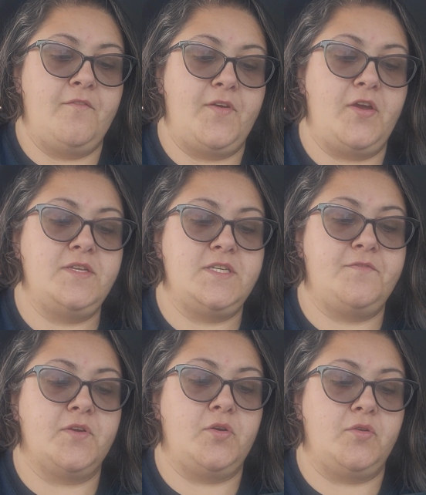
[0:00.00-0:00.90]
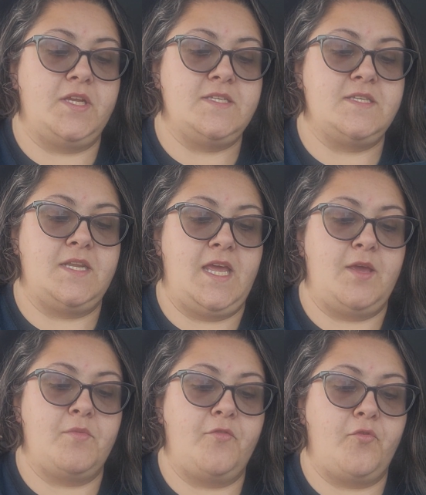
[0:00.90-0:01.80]
Very difficult is the
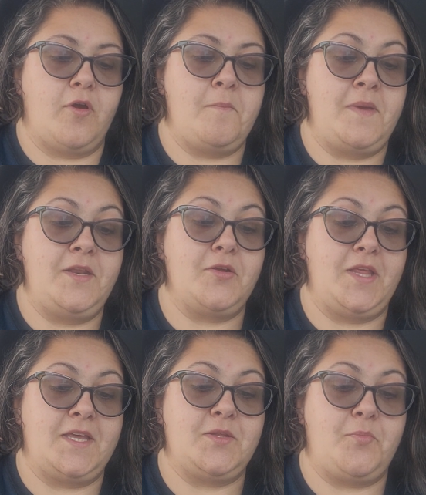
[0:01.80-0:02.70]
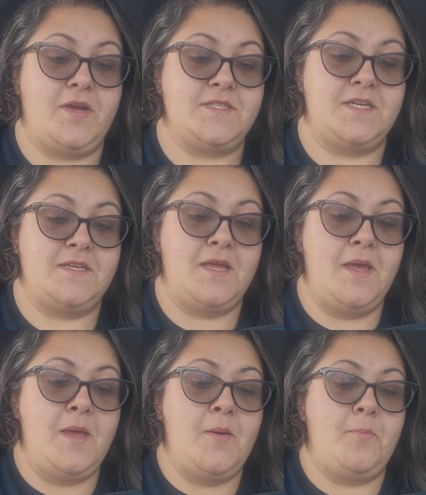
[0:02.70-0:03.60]
name for a meter like the present,
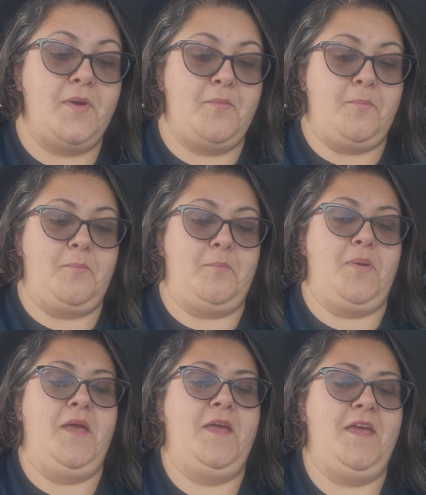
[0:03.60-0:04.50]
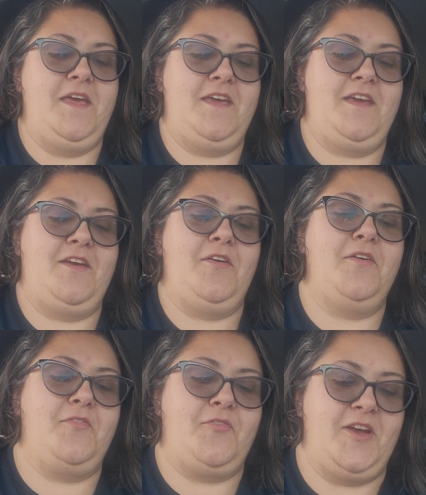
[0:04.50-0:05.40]
but
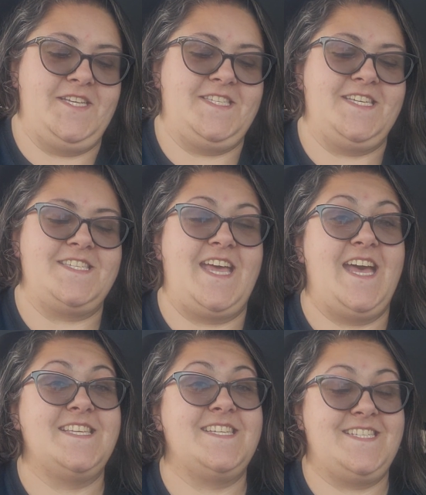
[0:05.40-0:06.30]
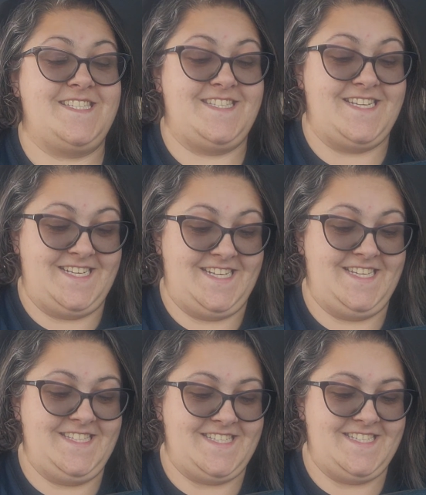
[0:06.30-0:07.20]
periphrasis has it done
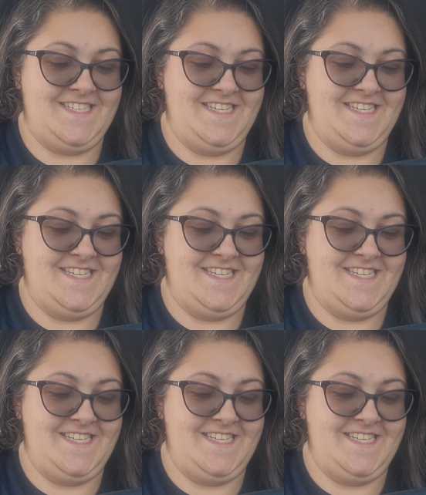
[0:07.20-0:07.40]
it.